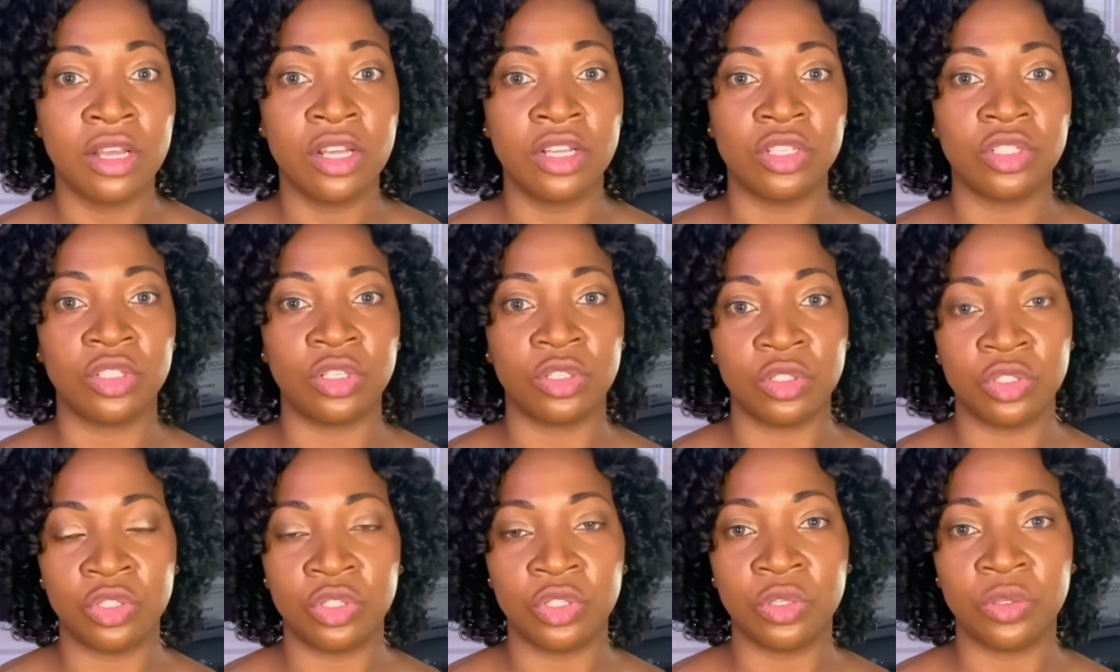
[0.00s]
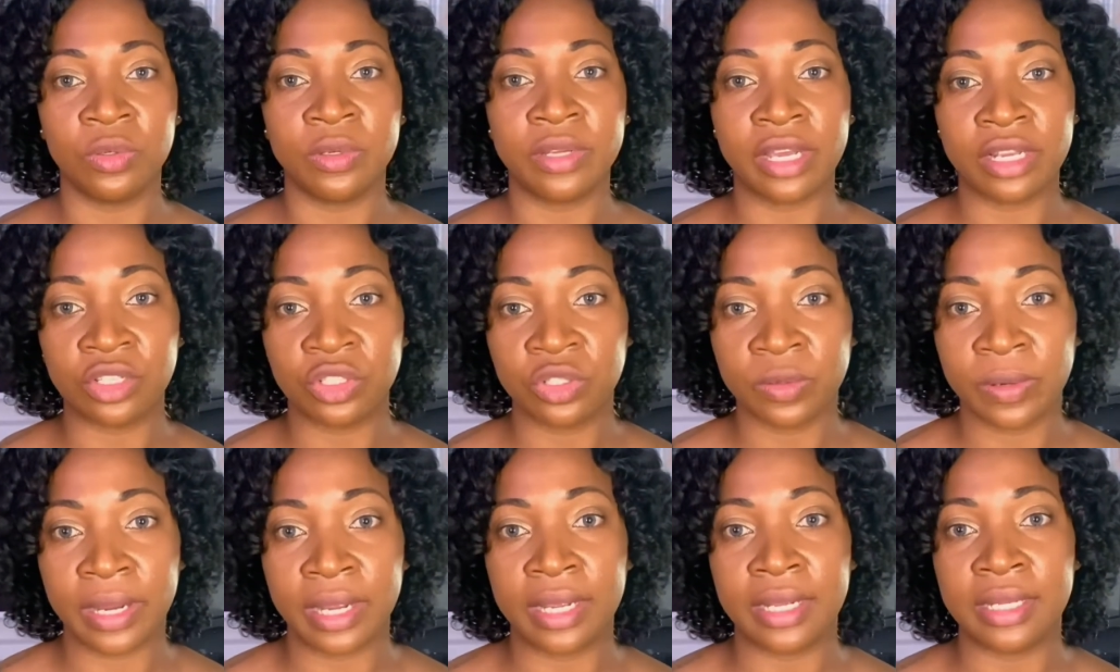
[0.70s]
So do get
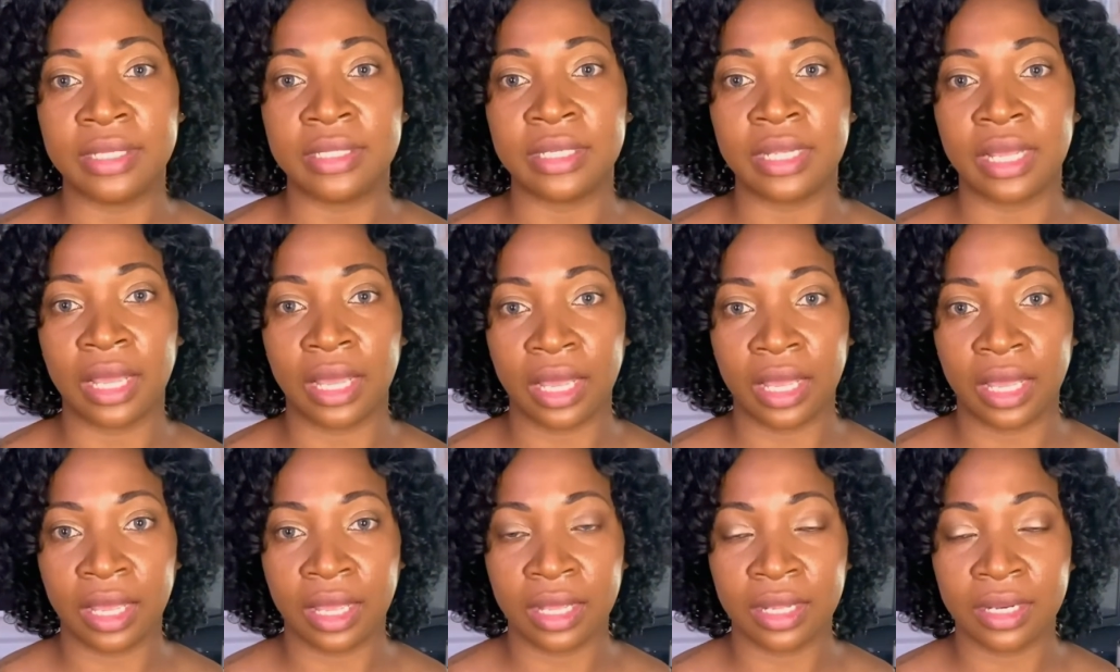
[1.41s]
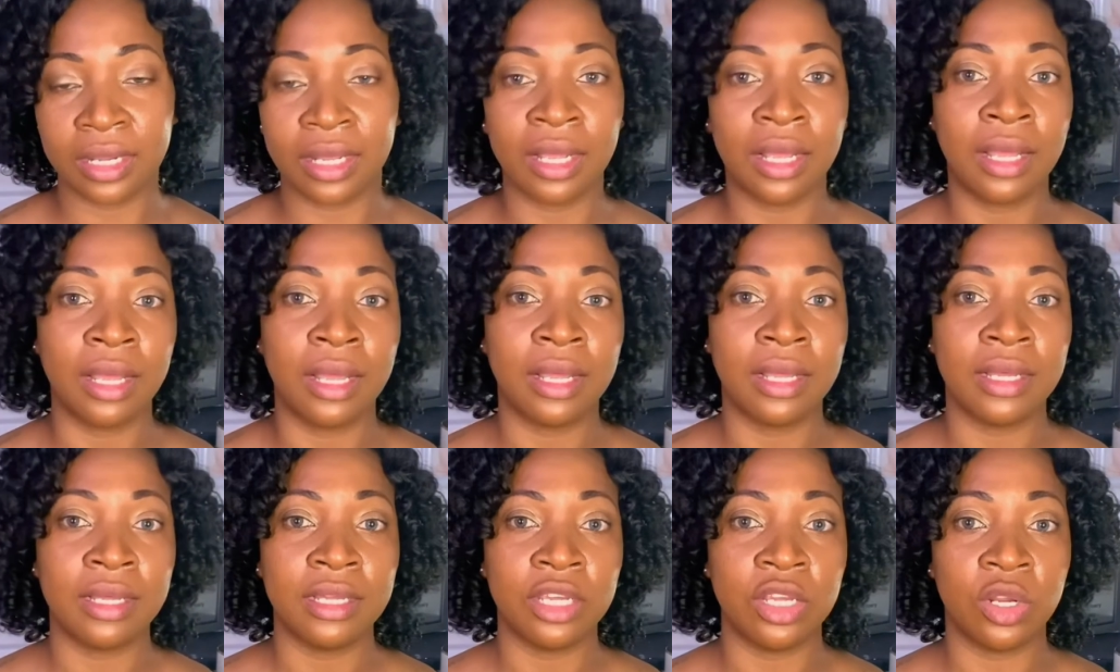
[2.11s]
trained in,
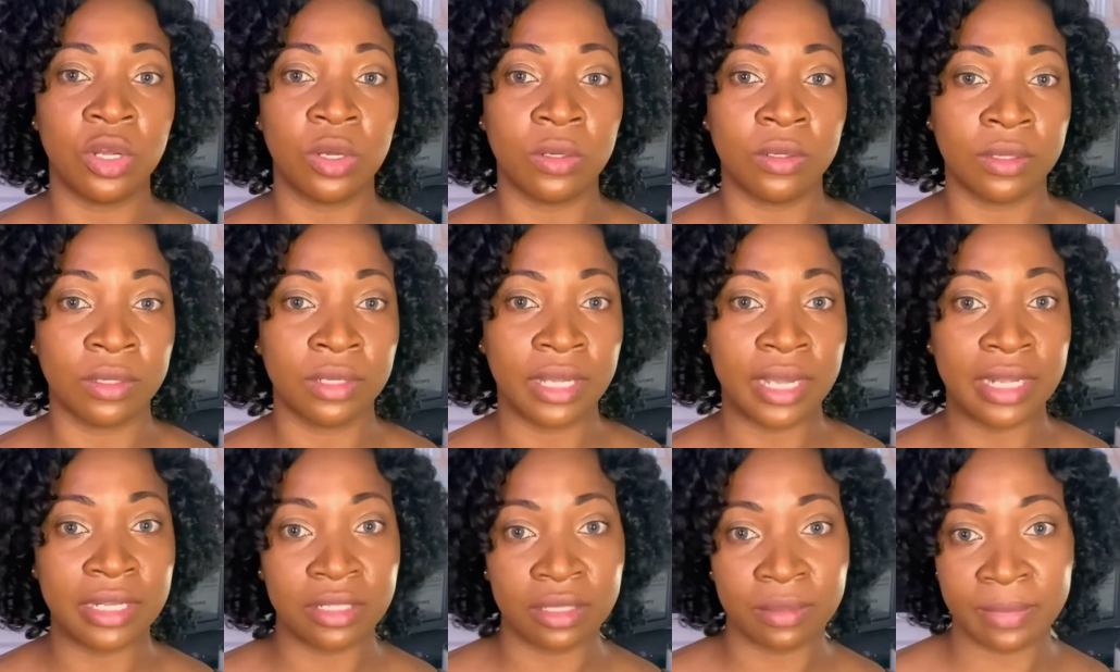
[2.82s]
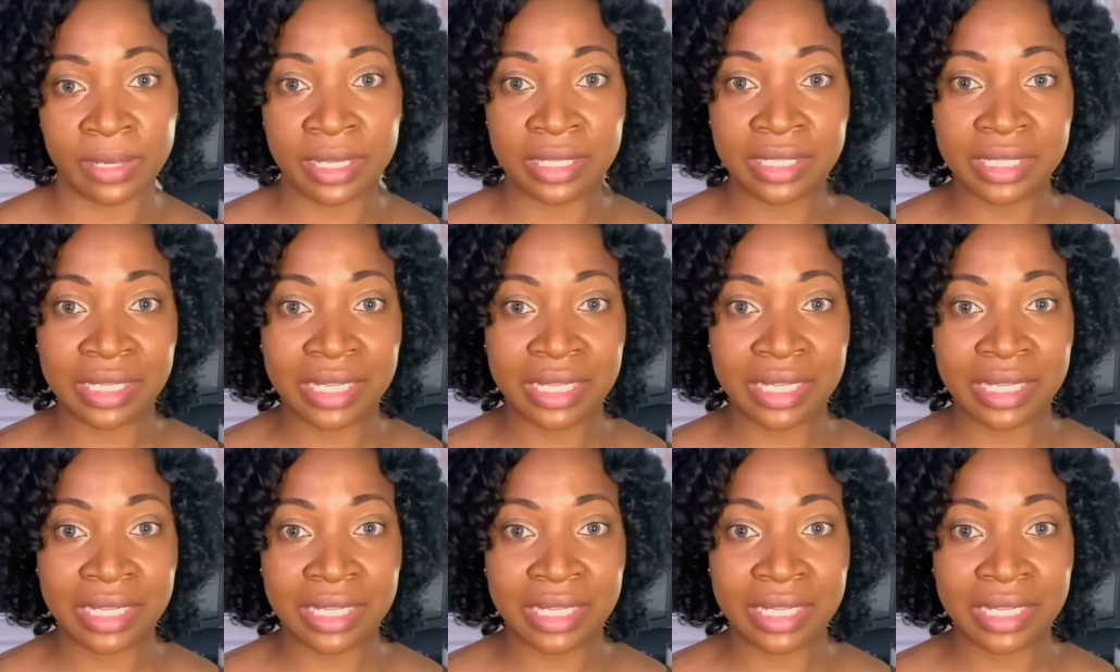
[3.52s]
intimate